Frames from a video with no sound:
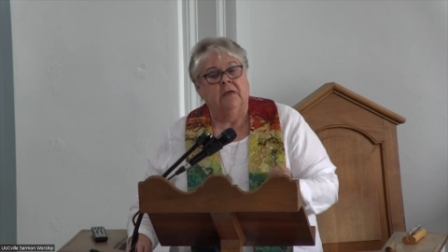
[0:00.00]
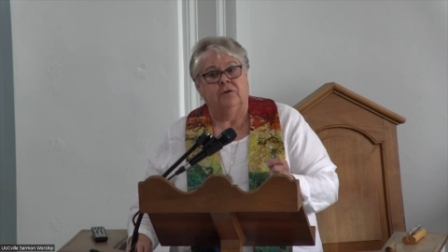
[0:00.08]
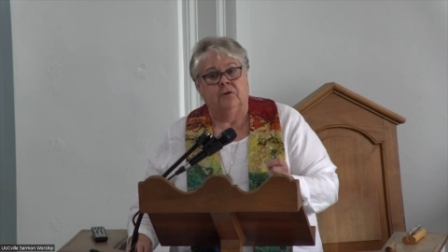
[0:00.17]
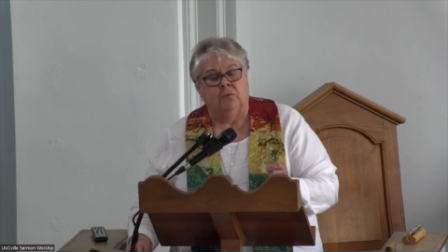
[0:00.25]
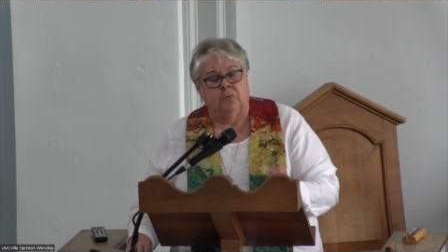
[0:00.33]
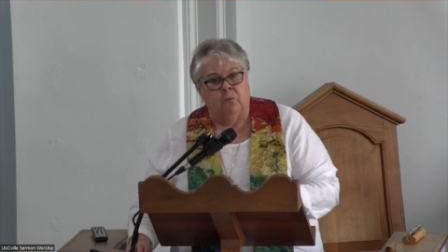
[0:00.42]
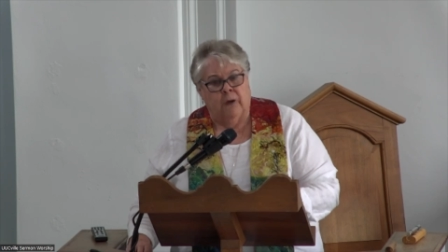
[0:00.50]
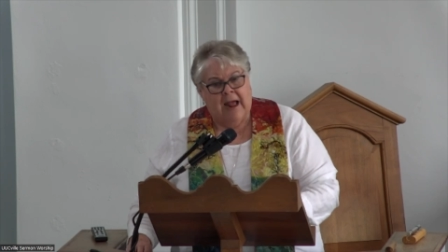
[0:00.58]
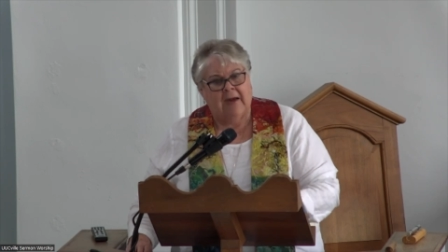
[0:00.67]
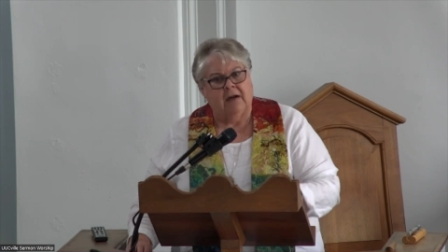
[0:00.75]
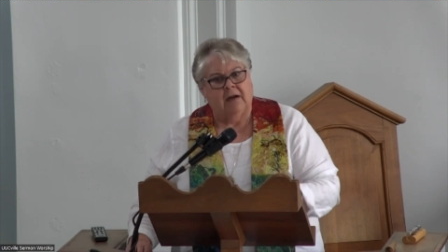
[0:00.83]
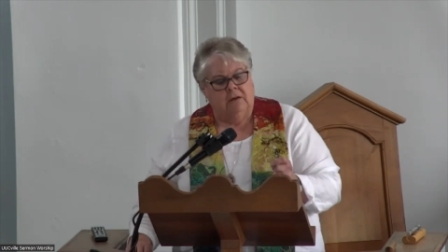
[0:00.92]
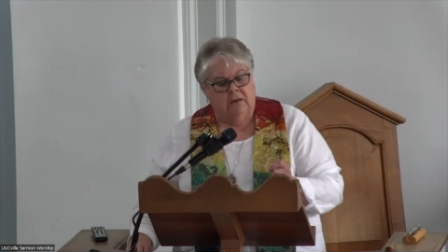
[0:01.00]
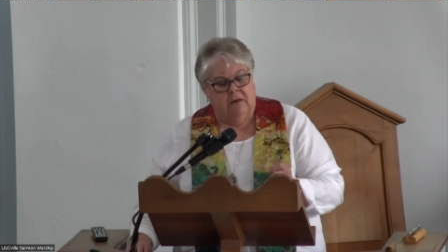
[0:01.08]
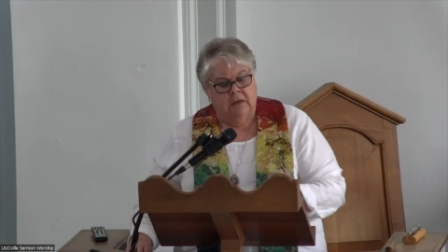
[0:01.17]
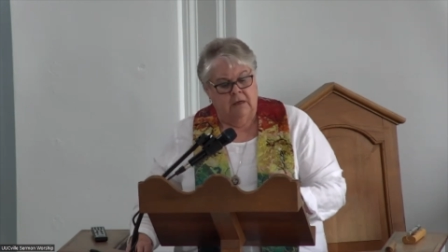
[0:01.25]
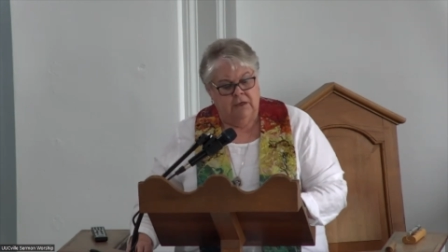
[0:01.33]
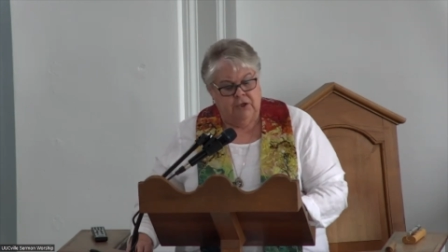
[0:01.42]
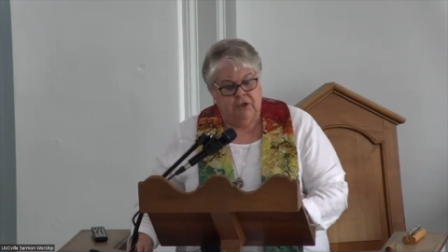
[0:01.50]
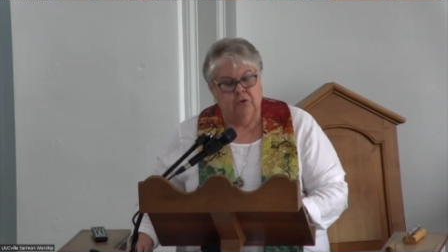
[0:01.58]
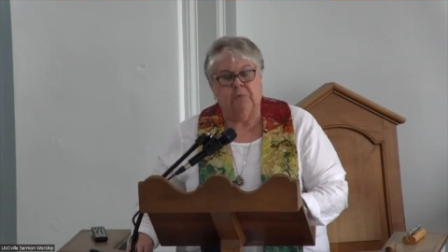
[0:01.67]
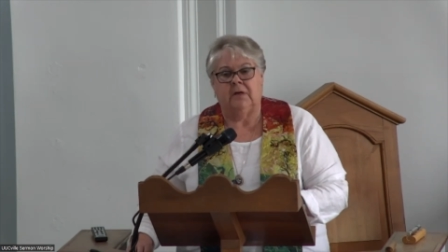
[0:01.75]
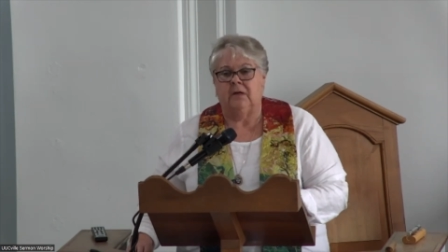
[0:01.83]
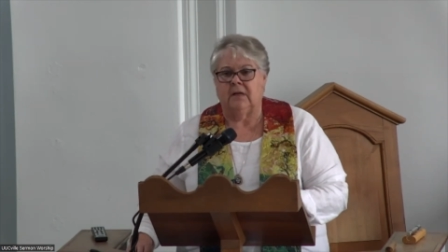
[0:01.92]
to radical
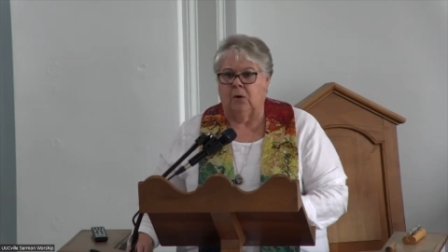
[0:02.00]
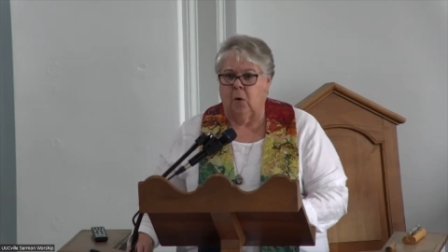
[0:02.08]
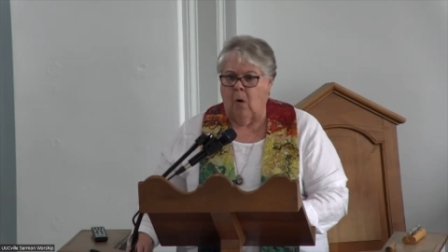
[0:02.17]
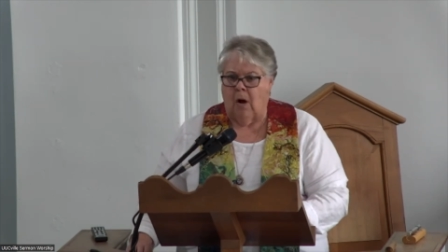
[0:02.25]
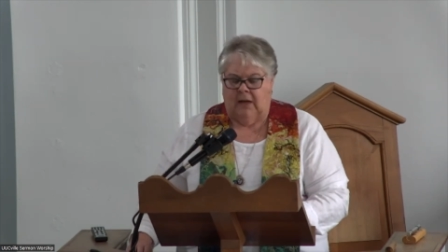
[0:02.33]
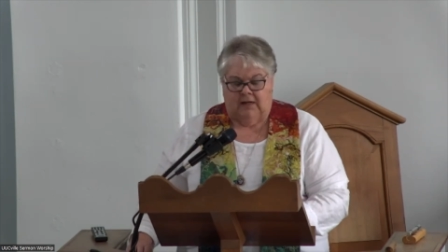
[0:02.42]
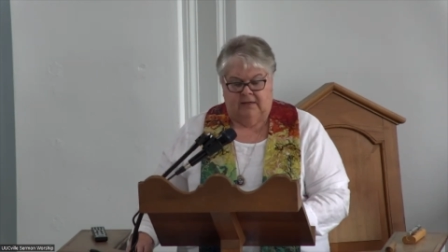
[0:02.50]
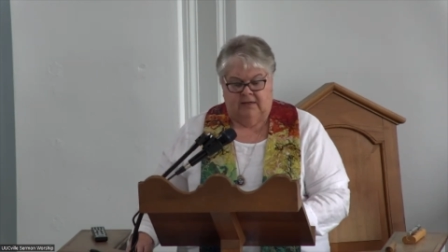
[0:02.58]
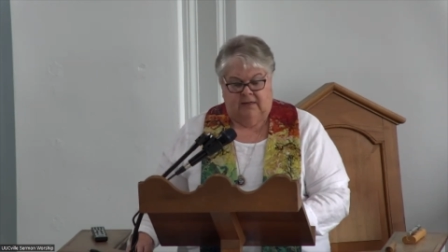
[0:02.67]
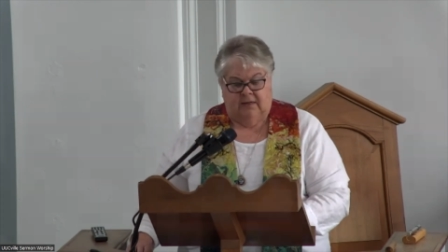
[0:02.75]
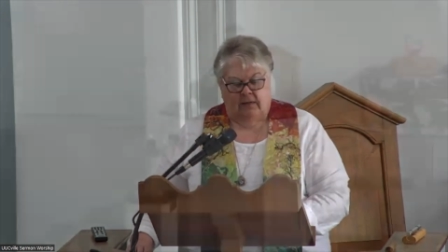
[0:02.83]
human equality.